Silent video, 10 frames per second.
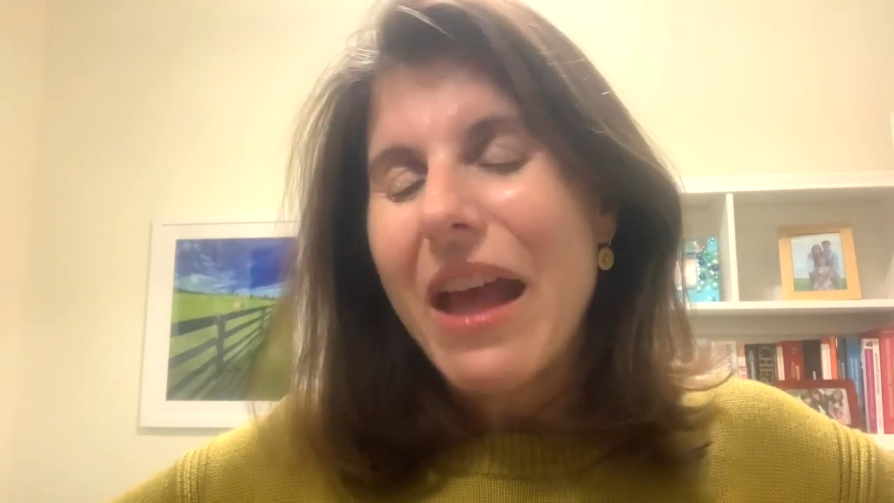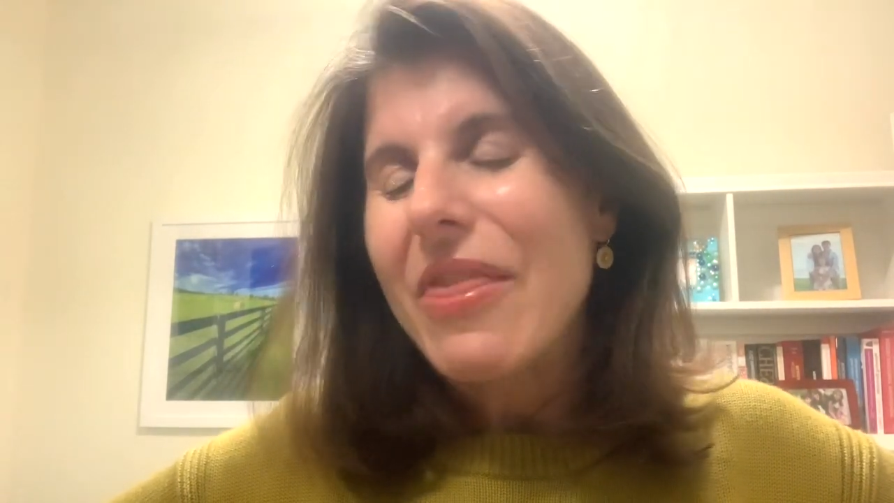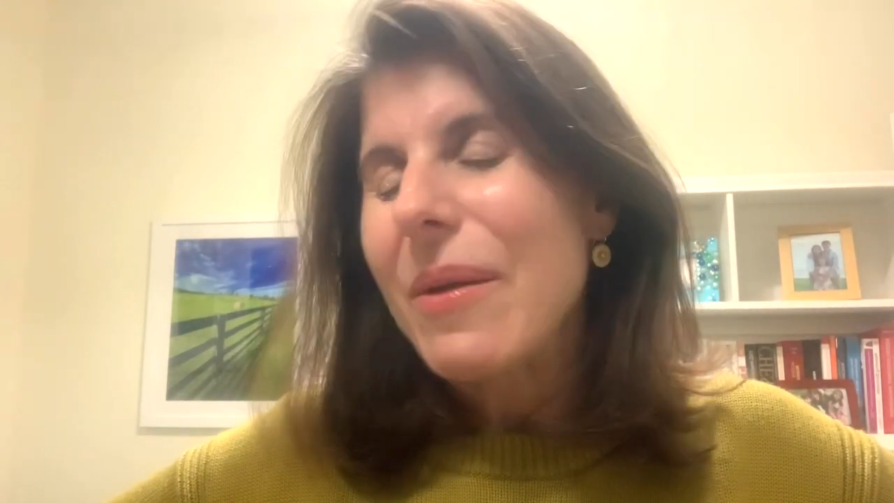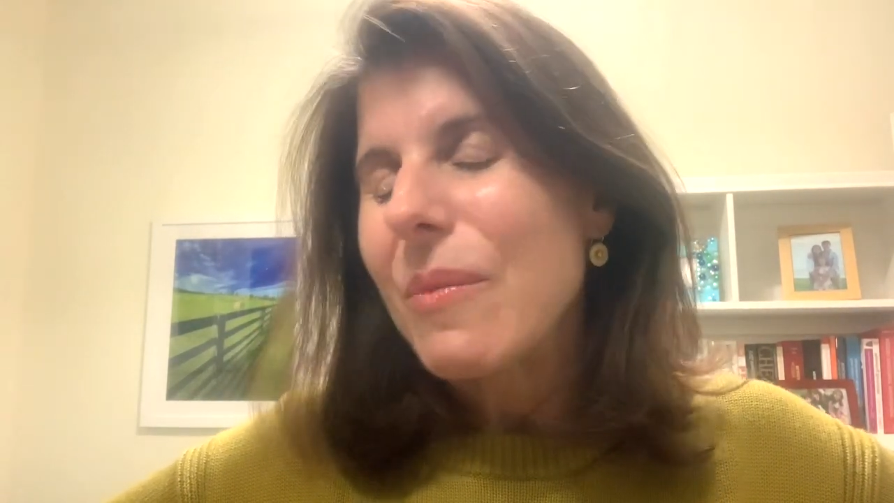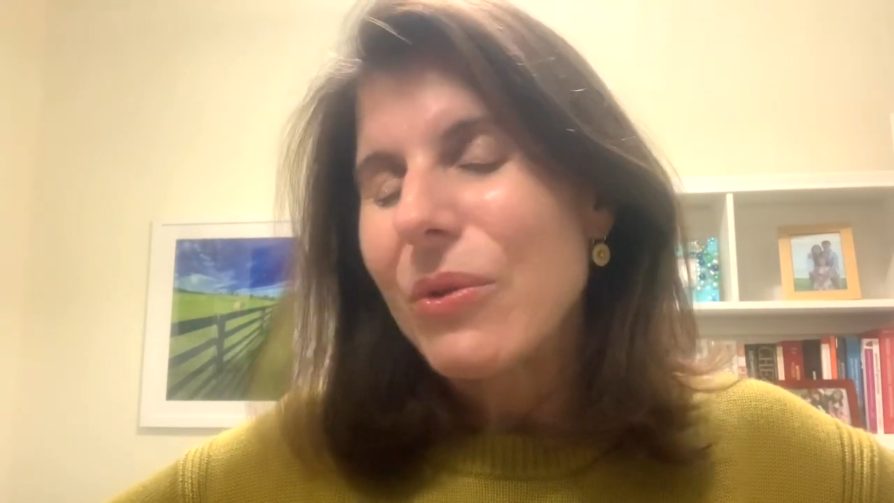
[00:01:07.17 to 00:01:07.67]

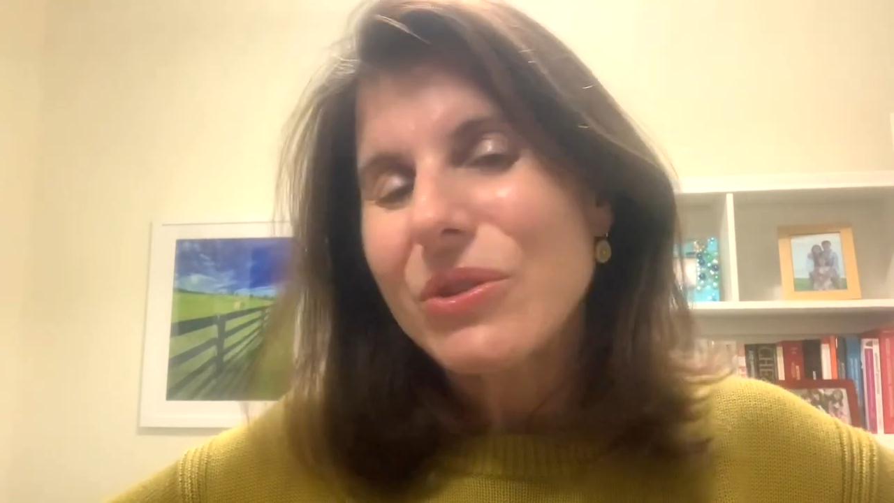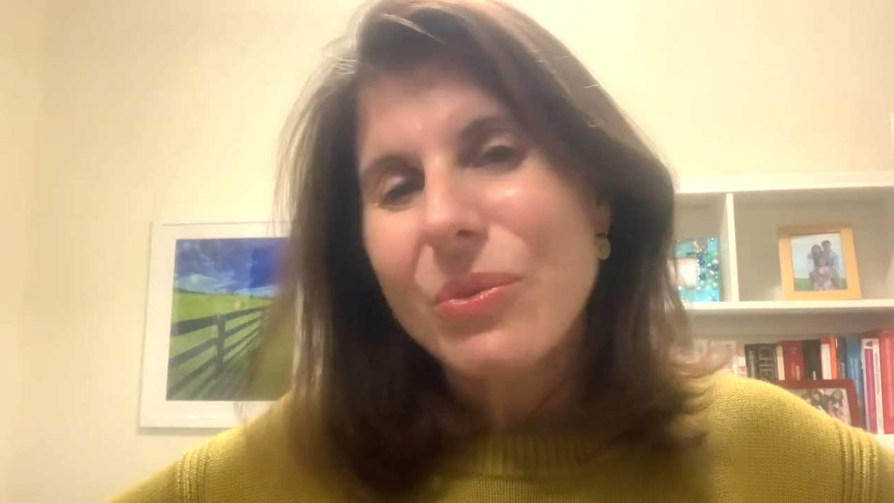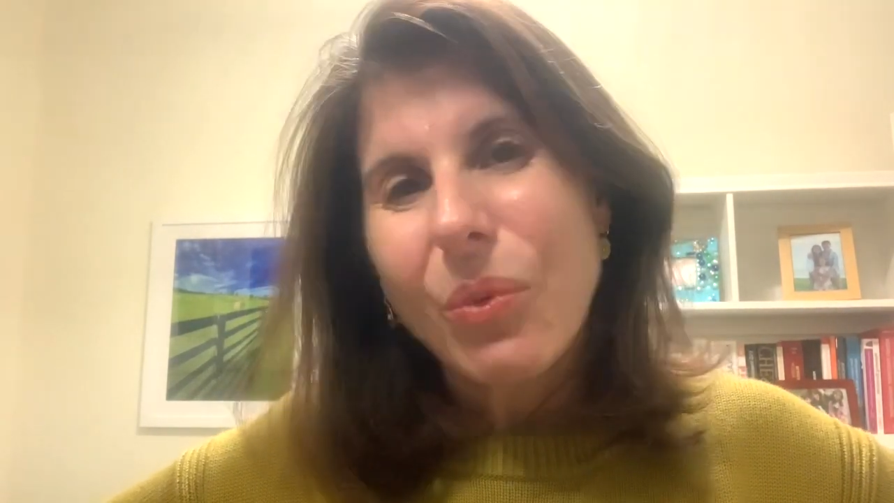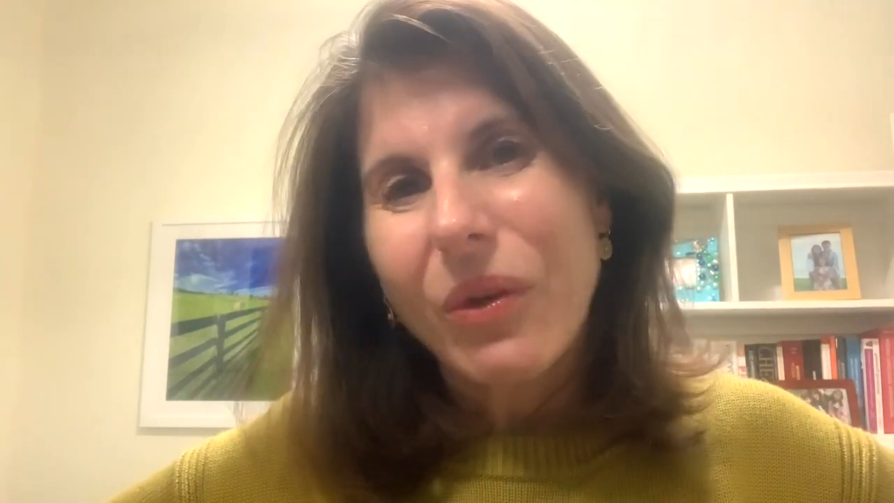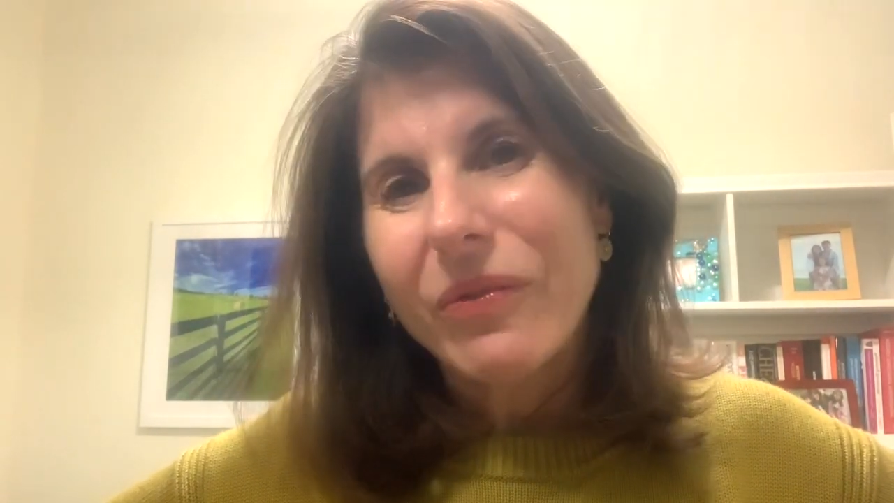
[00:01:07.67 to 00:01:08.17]
and that most
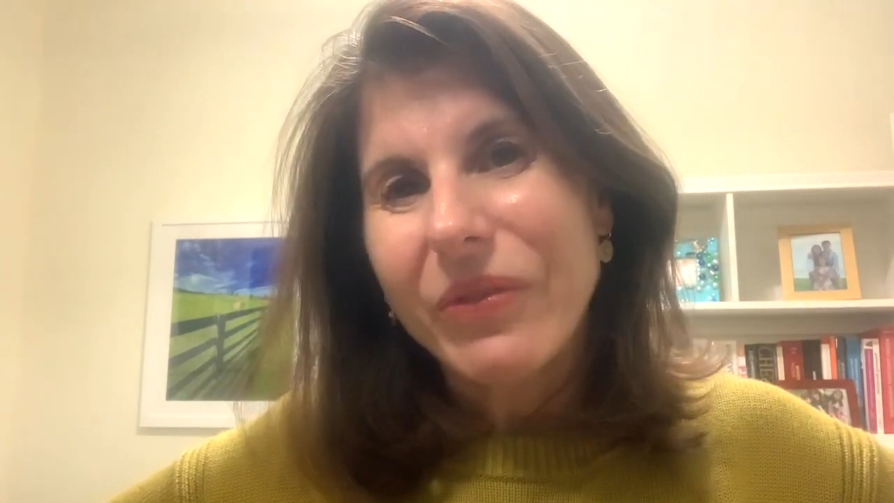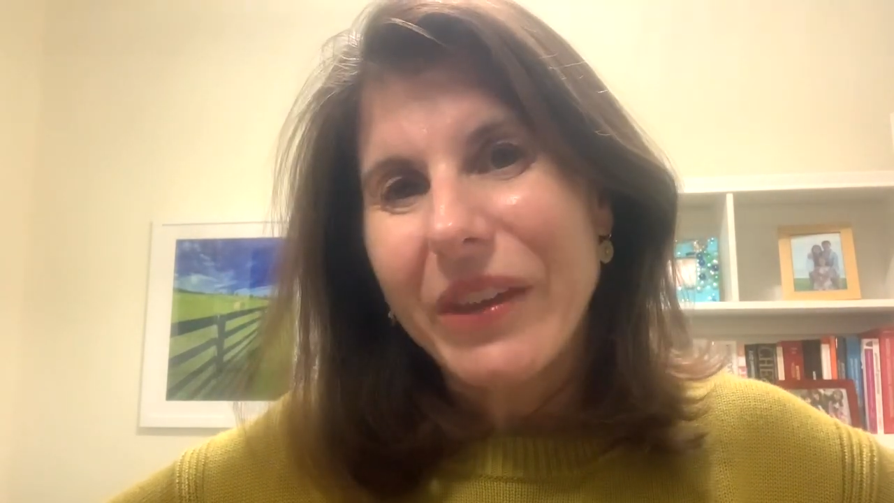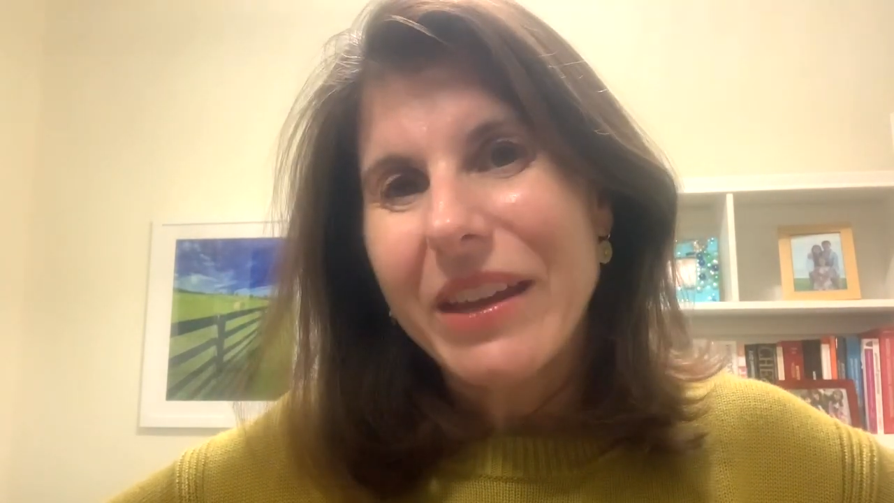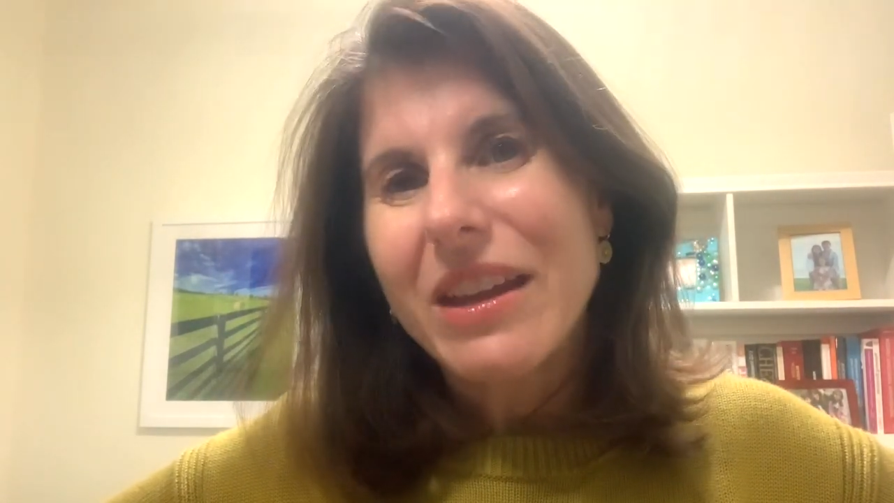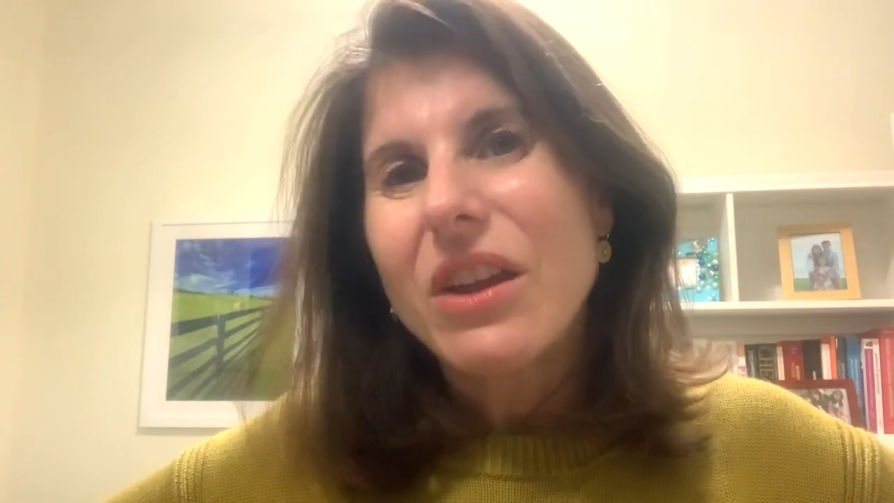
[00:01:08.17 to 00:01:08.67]

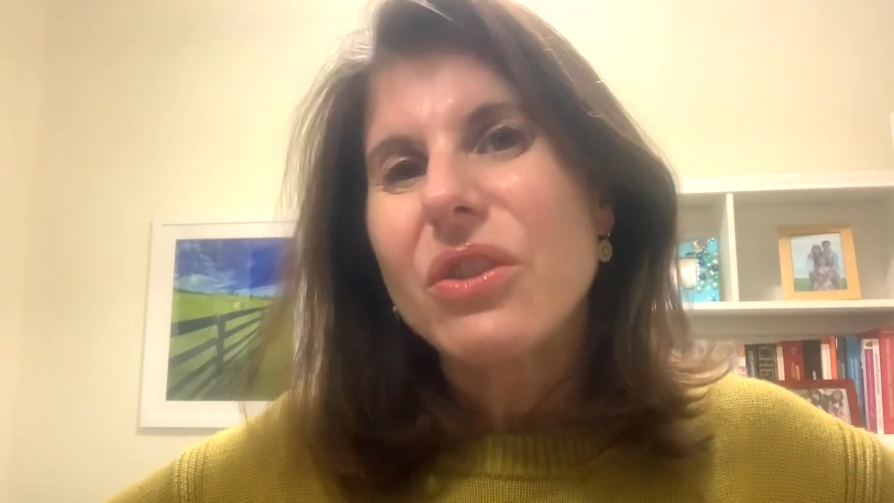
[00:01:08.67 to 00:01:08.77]
importantly,